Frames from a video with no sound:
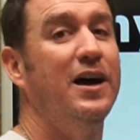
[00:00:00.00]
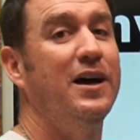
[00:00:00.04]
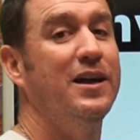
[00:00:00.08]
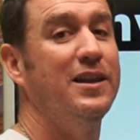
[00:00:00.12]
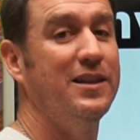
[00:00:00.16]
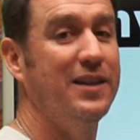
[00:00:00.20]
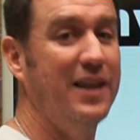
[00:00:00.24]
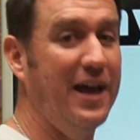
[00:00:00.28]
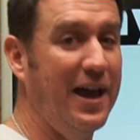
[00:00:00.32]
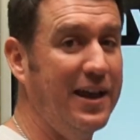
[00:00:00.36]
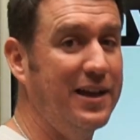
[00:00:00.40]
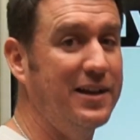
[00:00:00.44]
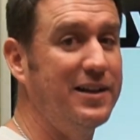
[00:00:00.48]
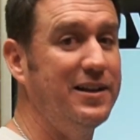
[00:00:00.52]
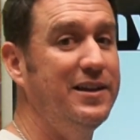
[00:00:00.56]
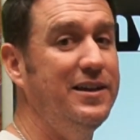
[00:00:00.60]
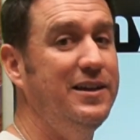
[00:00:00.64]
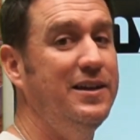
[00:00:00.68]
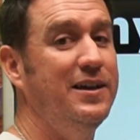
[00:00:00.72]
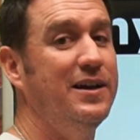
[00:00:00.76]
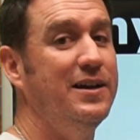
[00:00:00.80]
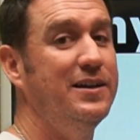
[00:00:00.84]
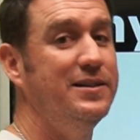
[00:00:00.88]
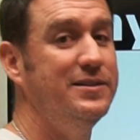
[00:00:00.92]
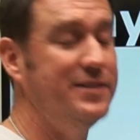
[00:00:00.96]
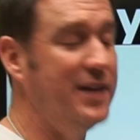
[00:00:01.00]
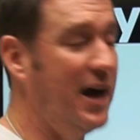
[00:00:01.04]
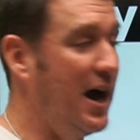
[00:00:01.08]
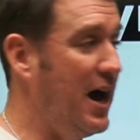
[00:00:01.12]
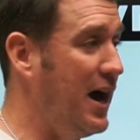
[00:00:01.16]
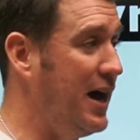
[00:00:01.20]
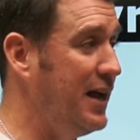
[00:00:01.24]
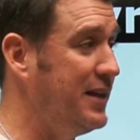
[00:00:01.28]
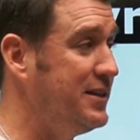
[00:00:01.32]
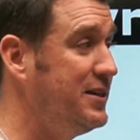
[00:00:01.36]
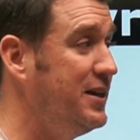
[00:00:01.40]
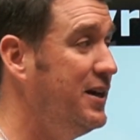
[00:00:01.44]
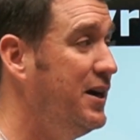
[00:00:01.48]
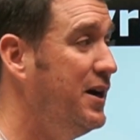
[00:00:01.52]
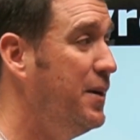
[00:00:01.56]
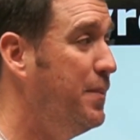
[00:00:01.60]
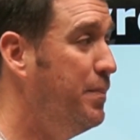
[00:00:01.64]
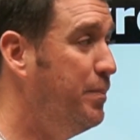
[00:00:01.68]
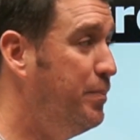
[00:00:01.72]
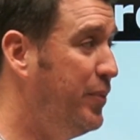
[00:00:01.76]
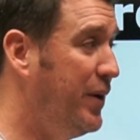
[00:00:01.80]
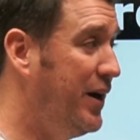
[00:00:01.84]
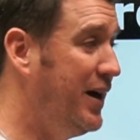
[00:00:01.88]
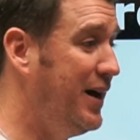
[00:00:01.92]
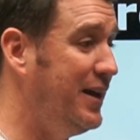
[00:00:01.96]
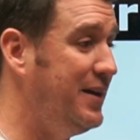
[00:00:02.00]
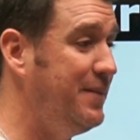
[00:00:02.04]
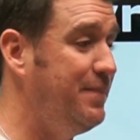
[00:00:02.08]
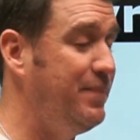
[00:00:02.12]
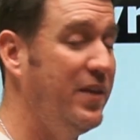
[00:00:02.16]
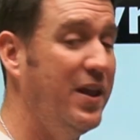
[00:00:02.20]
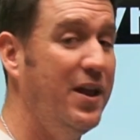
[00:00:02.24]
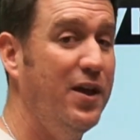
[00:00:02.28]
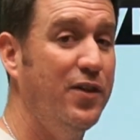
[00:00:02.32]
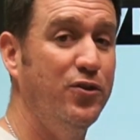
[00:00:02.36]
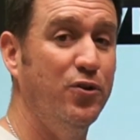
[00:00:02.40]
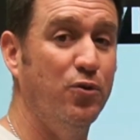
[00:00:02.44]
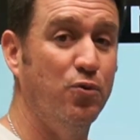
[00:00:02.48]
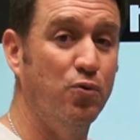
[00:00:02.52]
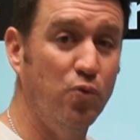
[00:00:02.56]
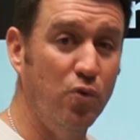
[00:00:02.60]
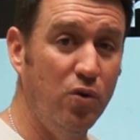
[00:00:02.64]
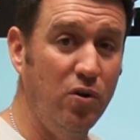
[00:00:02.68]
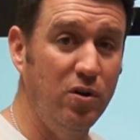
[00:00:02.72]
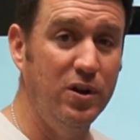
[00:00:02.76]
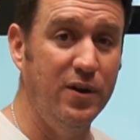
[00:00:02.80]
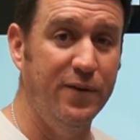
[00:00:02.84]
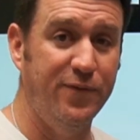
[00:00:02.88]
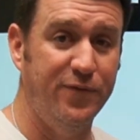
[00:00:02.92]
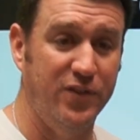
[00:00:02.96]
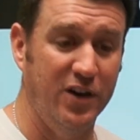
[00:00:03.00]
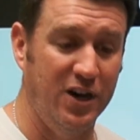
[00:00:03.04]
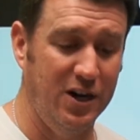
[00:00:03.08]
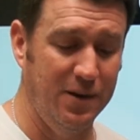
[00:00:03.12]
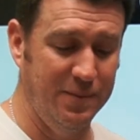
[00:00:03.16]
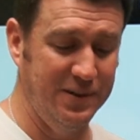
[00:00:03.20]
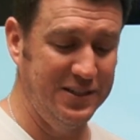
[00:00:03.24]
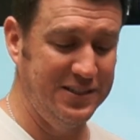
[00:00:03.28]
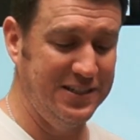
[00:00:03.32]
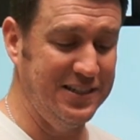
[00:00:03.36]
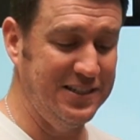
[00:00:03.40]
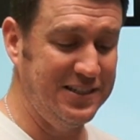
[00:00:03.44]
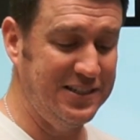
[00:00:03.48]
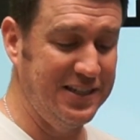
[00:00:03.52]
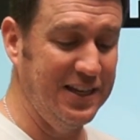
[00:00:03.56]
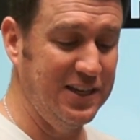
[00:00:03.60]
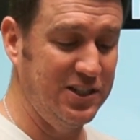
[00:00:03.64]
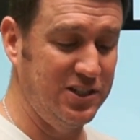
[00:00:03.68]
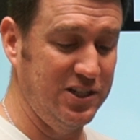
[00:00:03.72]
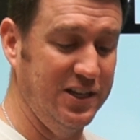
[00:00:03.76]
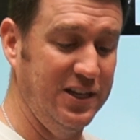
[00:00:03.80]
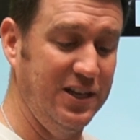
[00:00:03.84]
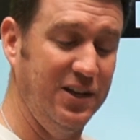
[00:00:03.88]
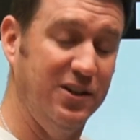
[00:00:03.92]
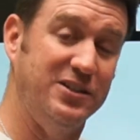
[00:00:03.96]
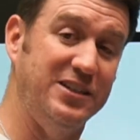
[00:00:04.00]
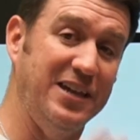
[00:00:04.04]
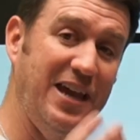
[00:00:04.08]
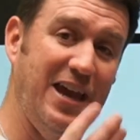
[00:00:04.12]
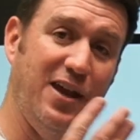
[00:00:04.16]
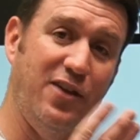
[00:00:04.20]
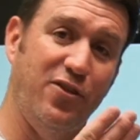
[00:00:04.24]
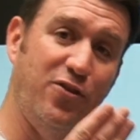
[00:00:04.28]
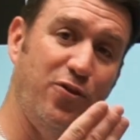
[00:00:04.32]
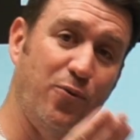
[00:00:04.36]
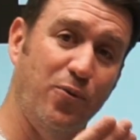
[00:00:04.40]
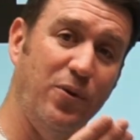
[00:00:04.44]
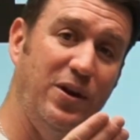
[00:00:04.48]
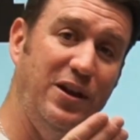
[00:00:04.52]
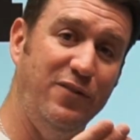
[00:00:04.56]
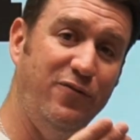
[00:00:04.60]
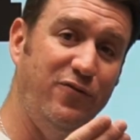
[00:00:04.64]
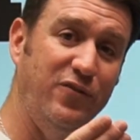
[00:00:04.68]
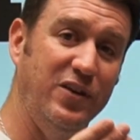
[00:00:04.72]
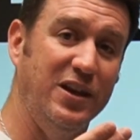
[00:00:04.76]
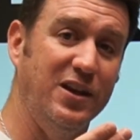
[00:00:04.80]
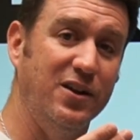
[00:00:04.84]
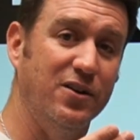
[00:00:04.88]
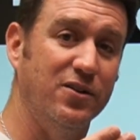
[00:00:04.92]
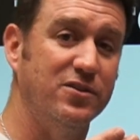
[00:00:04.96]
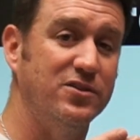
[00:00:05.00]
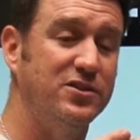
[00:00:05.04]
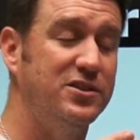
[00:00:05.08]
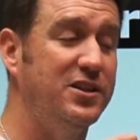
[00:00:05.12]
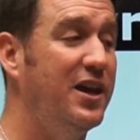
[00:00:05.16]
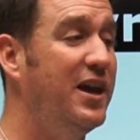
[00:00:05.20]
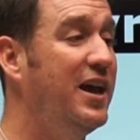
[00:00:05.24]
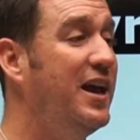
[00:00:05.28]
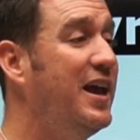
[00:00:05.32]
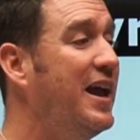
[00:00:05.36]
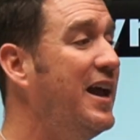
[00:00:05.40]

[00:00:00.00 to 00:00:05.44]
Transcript: Likely not. But the rule of thumb is essentially you take three fingers